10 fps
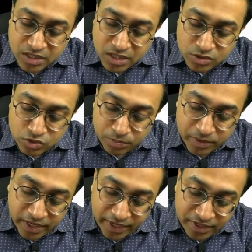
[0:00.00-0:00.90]
So
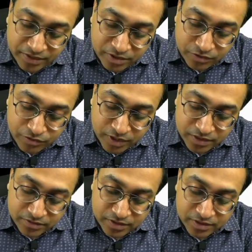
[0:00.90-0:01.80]
behind this we can
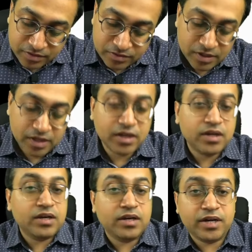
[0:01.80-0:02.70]
see this
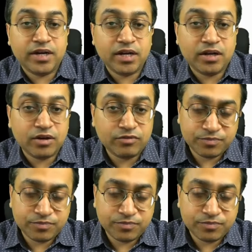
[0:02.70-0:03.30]
radial nerve,